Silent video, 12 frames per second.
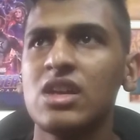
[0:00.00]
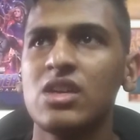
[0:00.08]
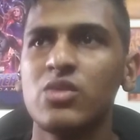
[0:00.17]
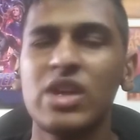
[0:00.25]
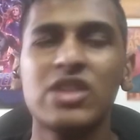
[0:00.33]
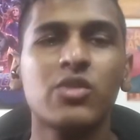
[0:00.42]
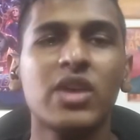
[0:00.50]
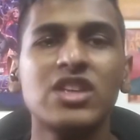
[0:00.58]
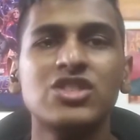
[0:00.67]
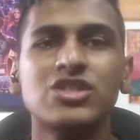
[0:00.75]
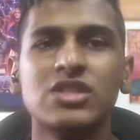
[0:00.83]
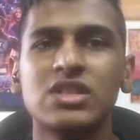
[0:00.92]
Red
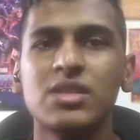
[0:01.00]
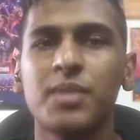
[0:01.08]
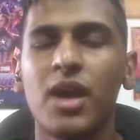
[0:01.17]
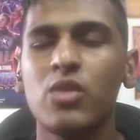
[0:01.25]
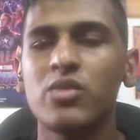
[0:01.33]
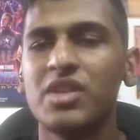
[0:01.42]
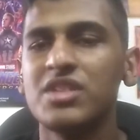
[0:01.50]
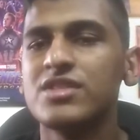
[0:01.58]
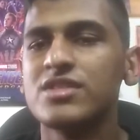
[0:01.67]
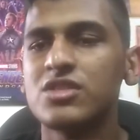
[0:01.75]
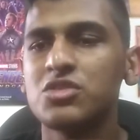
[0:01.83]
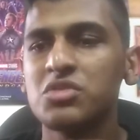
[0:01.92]
Ranger in the Power
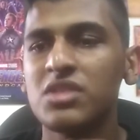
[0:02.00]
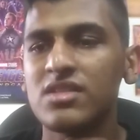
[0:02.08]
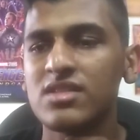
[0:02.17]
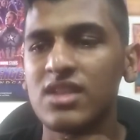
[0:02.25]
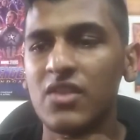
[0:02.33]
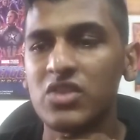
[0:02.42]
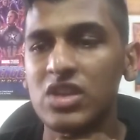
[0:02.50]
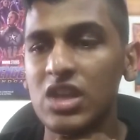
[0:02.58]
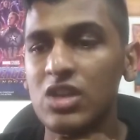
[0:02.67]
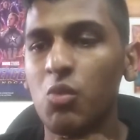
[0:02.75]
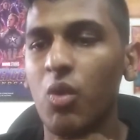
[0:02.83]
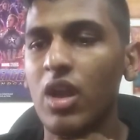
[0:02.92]
Rangers, the
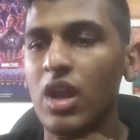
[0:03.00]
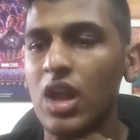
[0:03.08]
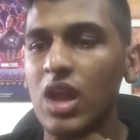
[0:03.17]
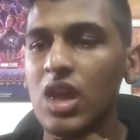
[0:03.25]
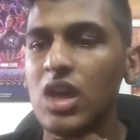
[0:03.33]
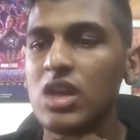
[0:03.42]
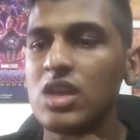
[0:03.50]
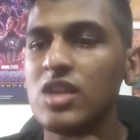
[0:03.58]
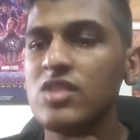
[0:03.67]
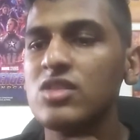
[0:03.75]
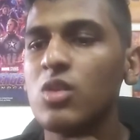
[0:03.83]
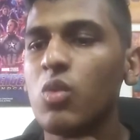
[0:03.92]
2017 one,
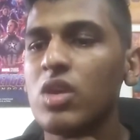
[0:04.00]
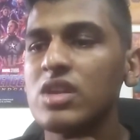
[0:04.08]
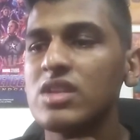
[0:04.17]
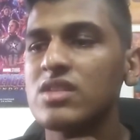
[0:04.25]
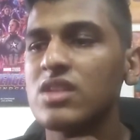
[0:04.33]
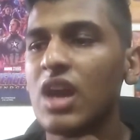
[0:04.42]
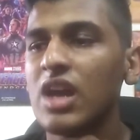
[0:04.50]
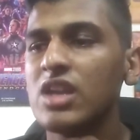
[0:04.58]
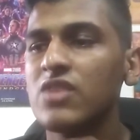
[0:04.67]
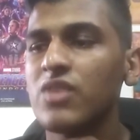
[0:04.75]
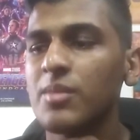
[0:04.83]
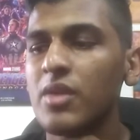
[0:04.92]
he's the one is kind
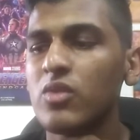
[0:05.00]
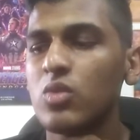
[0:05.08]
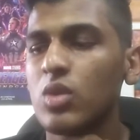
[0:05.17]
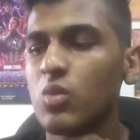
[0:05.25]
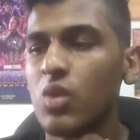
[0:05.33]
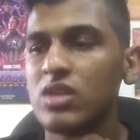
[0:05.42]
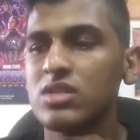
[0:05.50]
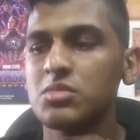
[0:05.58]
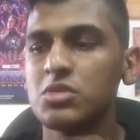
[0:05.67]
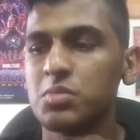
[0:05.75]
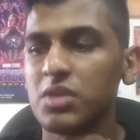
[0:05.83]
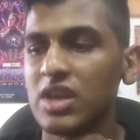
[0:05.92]
of everyone wants him
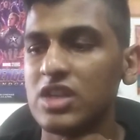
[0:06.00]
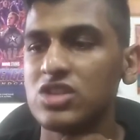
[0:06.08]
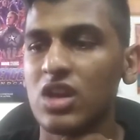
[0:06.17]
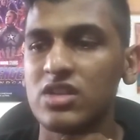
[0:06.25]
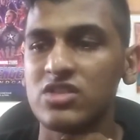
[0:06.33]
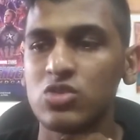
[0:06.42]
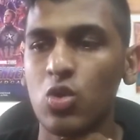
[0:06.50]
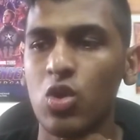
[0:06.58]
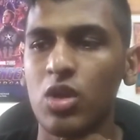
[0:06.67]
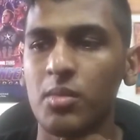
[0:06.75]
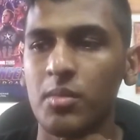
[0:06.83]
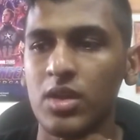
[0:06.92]
to play Johnny
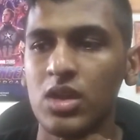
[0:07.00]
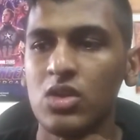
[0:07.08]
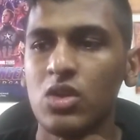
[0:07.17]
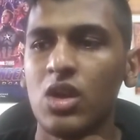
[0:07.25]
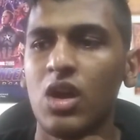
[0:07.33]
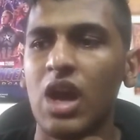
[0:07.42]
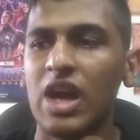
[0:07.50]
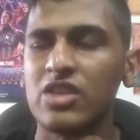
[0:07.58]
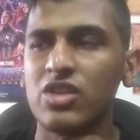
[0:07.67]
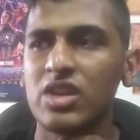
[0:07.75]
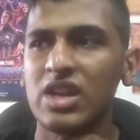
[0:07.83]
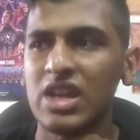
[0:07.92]
Storm,
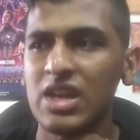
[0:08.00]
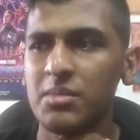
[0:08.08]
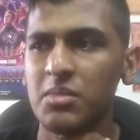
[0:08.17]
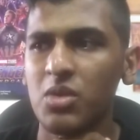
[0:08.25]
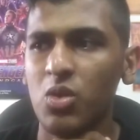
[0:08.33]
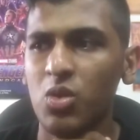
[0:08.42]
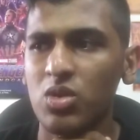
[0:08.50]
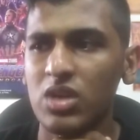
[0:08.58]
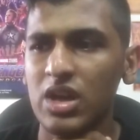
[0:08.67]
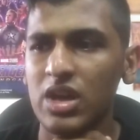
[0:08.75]
either him or